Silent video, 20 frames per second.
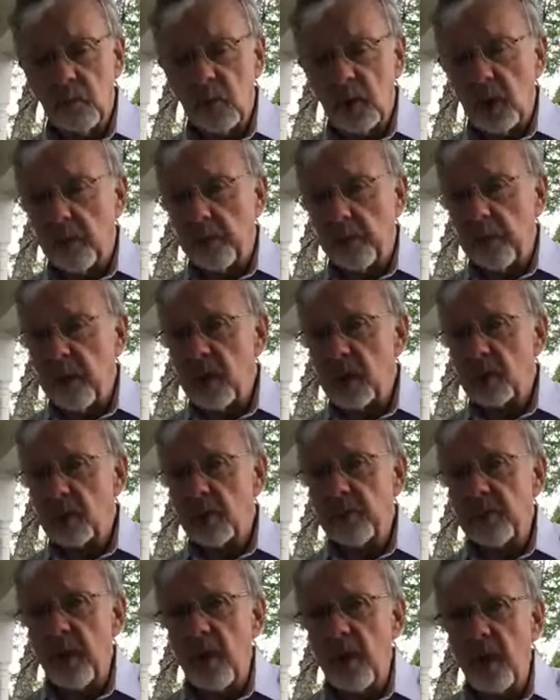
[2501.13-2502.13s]
The Apostle
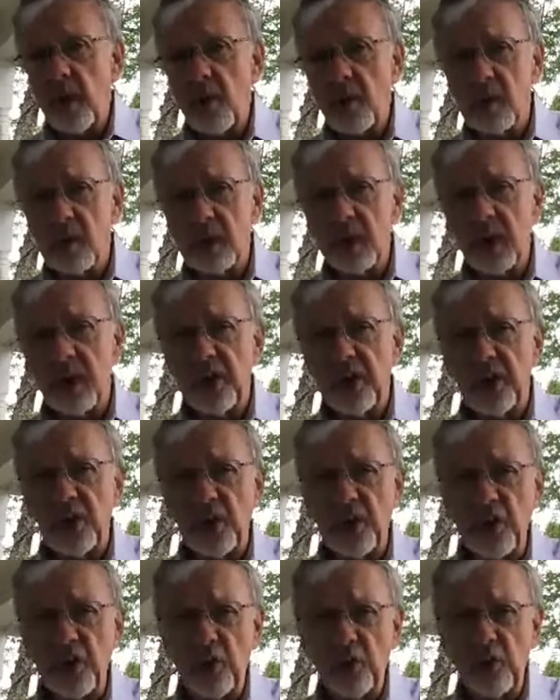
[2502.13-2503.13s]
Paul was an
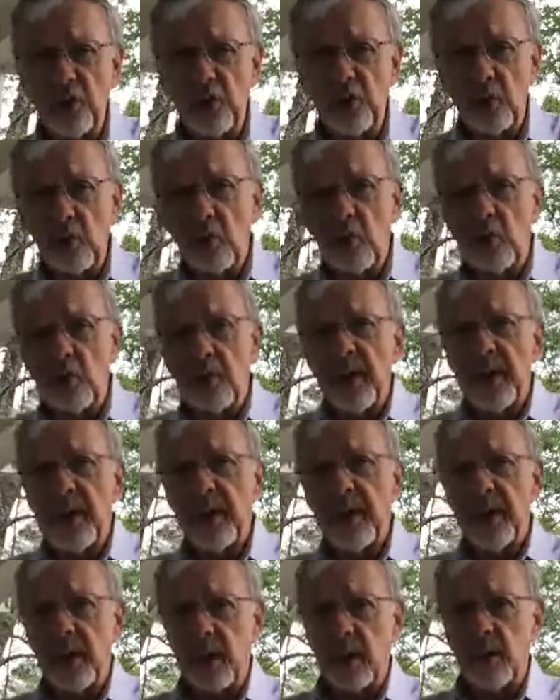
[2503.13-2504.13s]
unusual
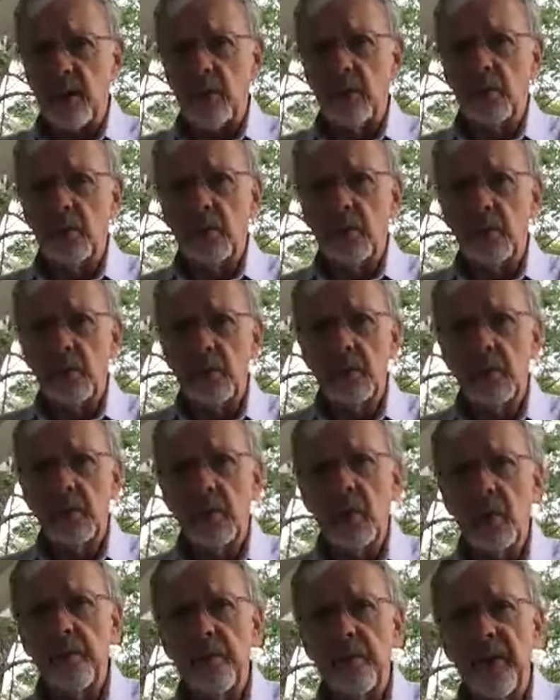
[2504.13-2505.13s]
man.
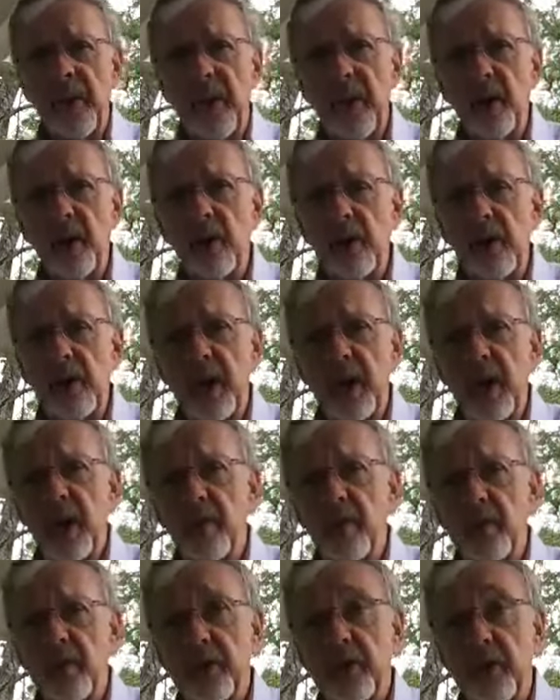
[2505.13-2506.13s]
Compared to the
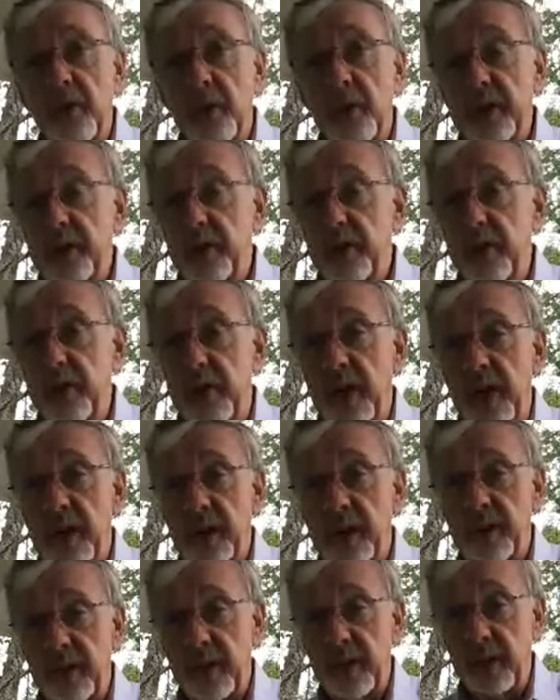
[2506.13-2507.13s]
average Christian, I'd
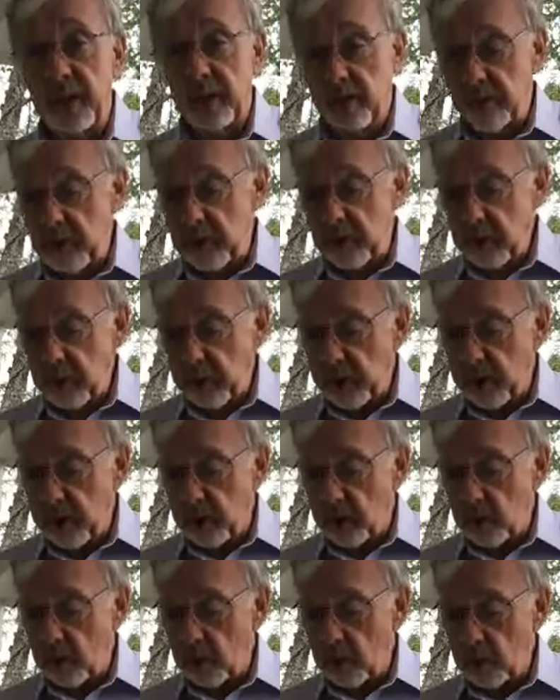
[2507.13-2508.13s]
say he's very
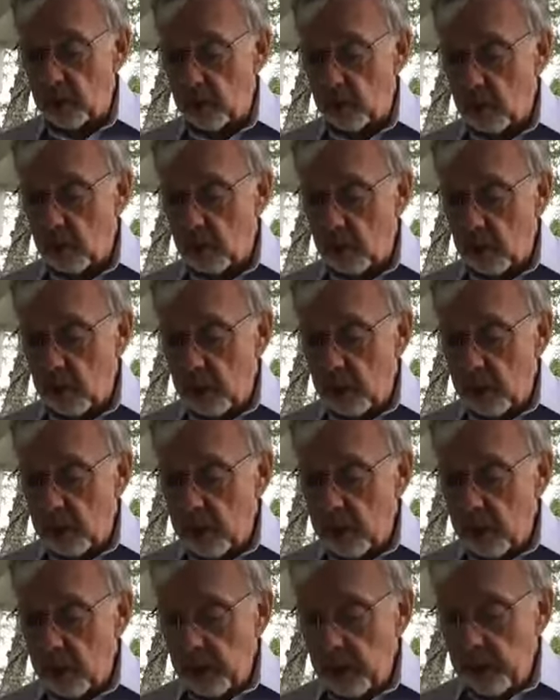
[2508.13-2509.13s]
unusual
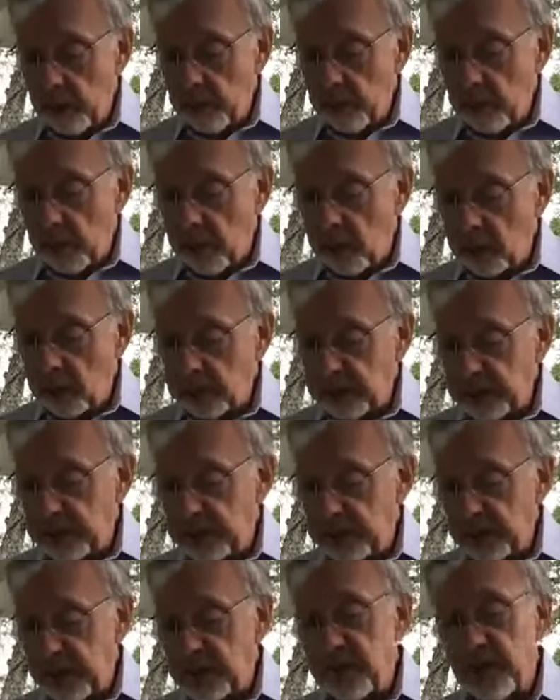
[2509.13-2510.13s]
because he
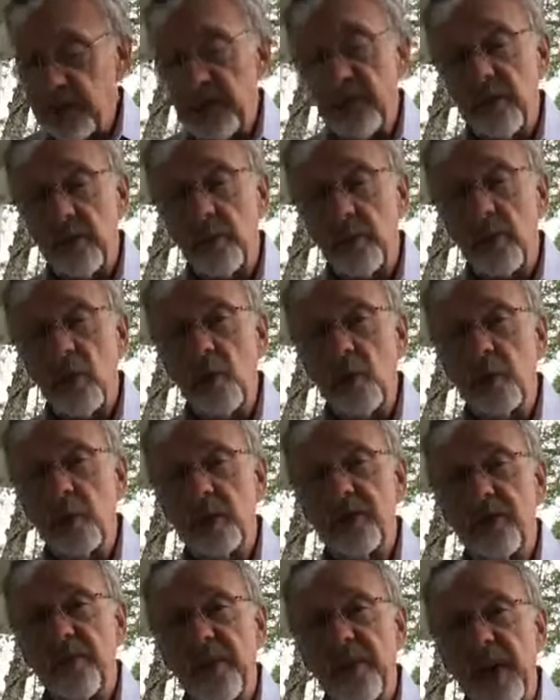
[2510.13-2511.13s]
says in
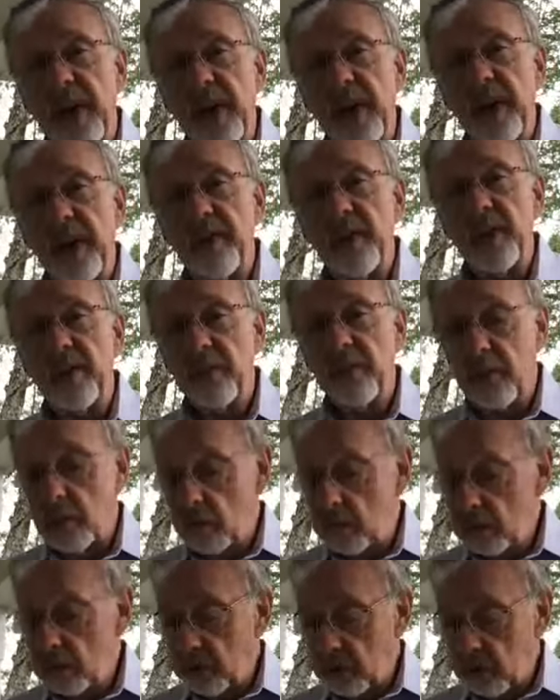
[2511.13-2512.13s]
Romans 5 in
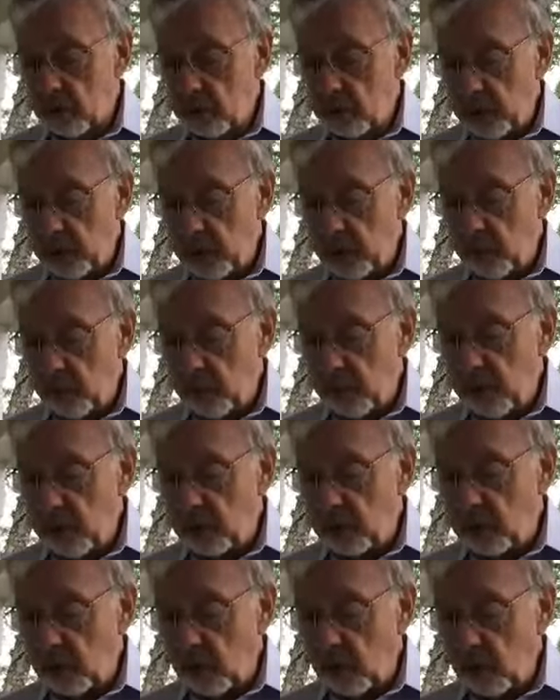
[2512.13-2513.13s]
verse 3, we
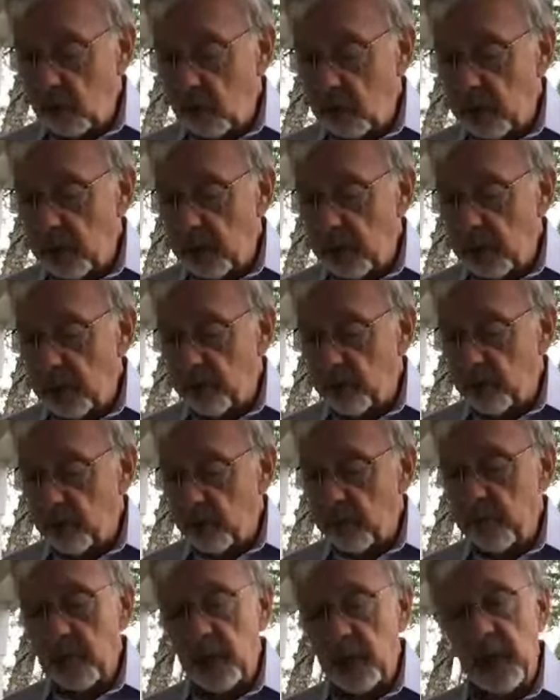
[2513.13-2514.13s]
glory in
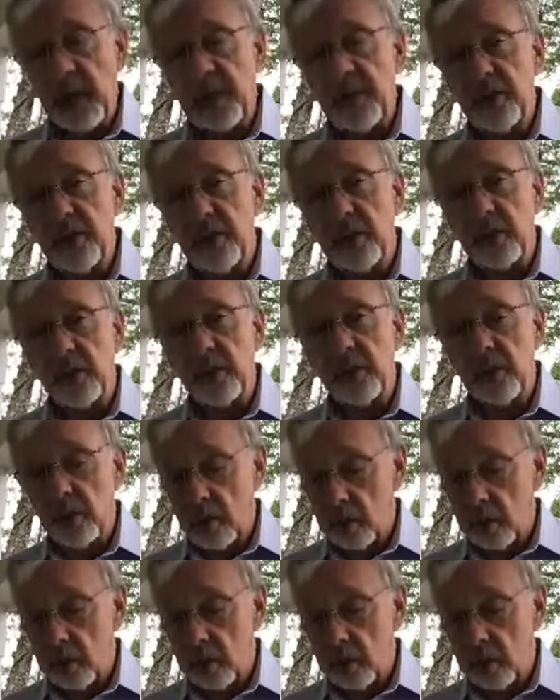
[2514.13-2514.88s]
tribulations,